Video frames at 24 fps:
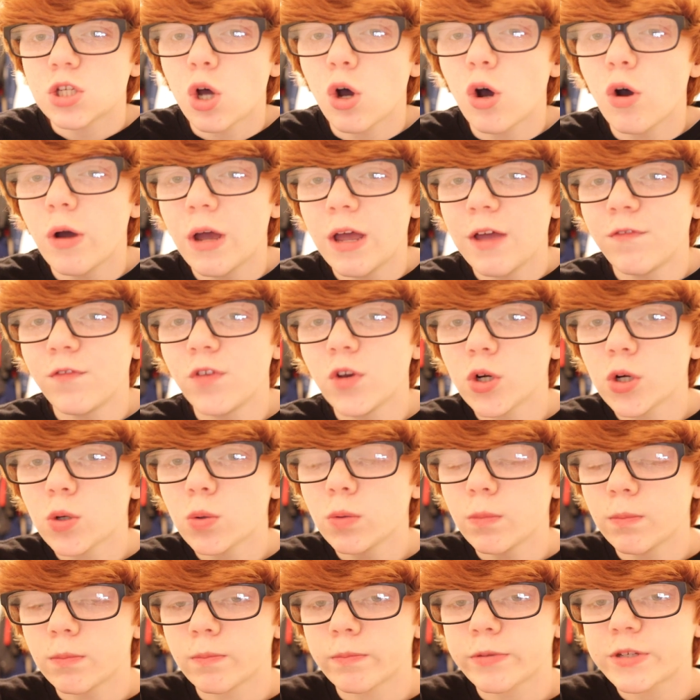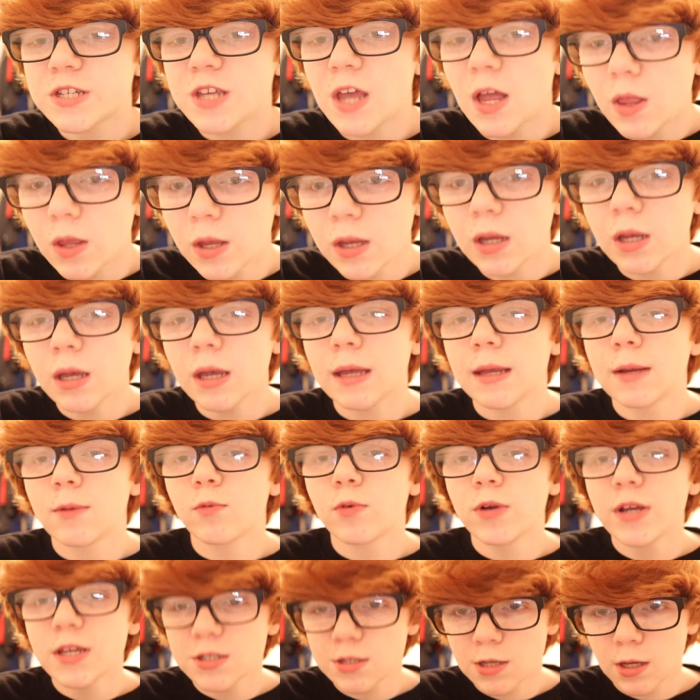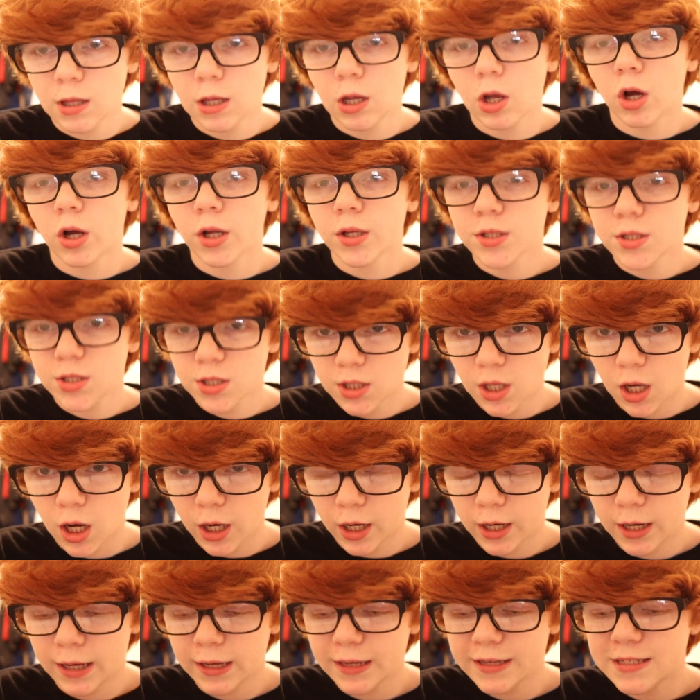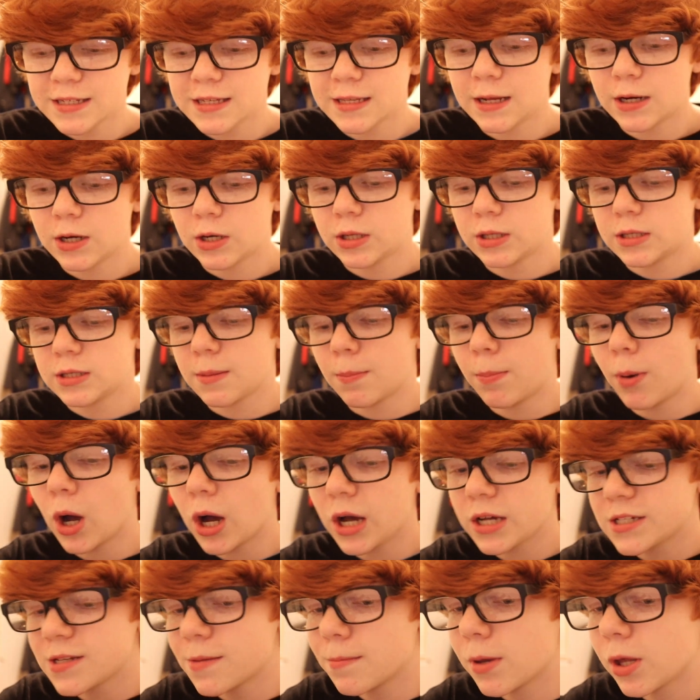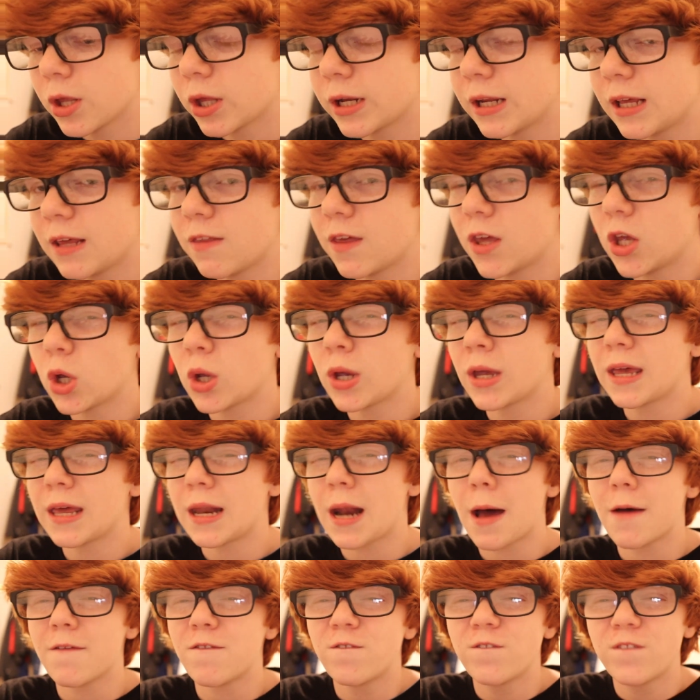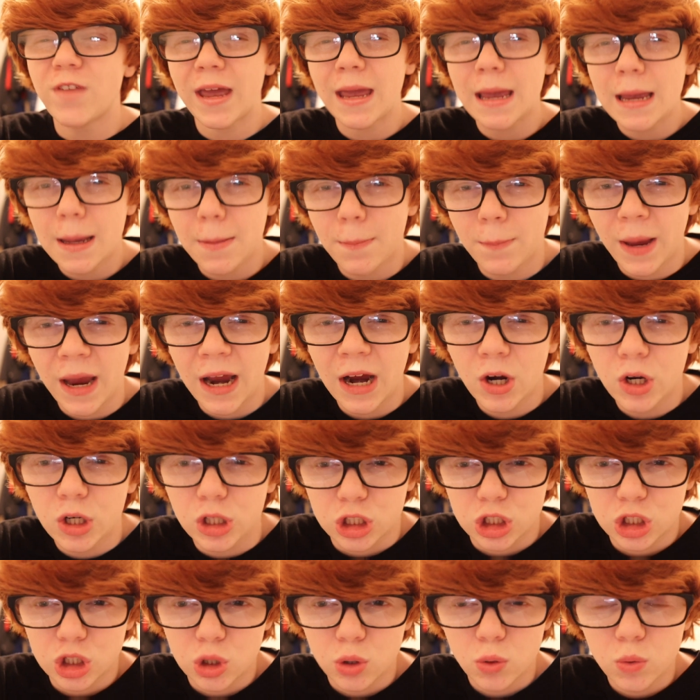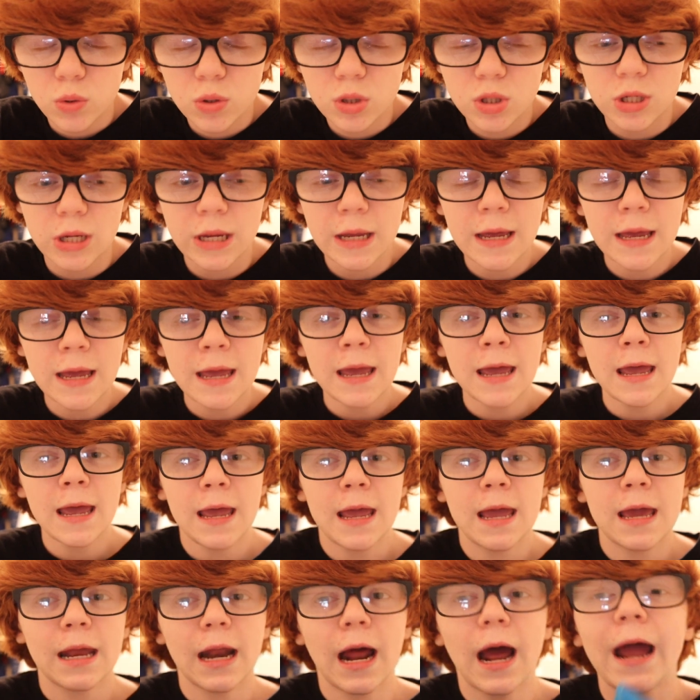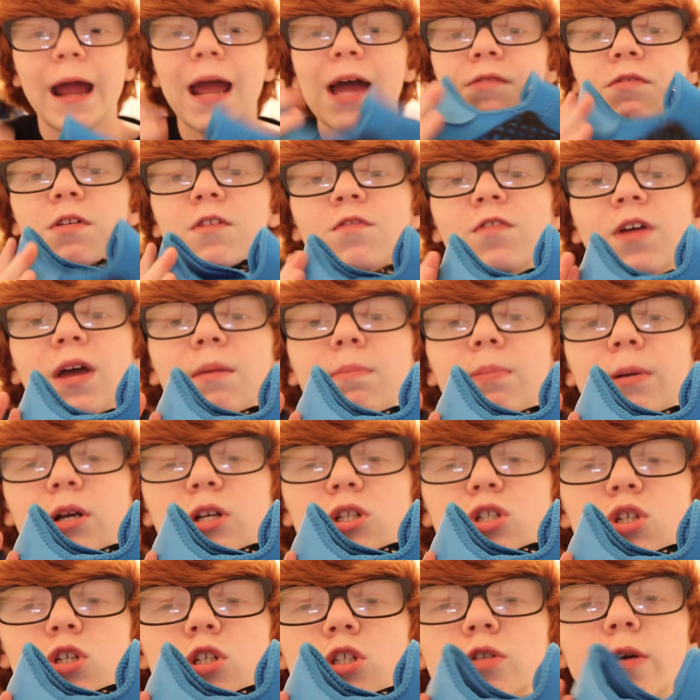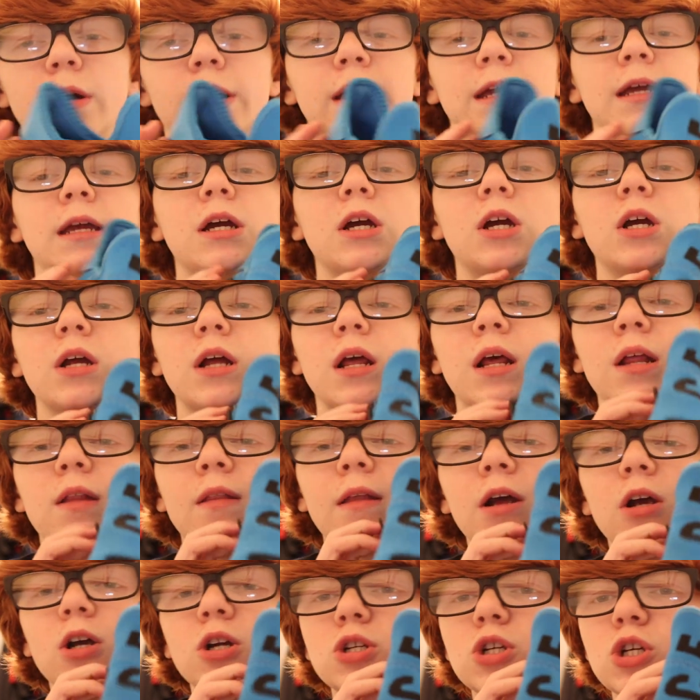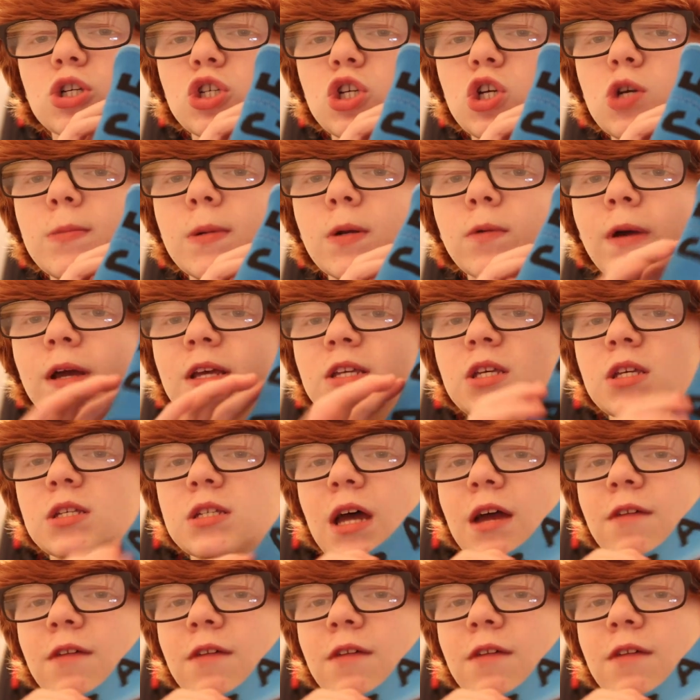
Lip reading: So if you're selling and reselling on StockX, there is a possibility that you can get a fake pair of shoes. And I have a fake pair of shoes right here, and they're just human races.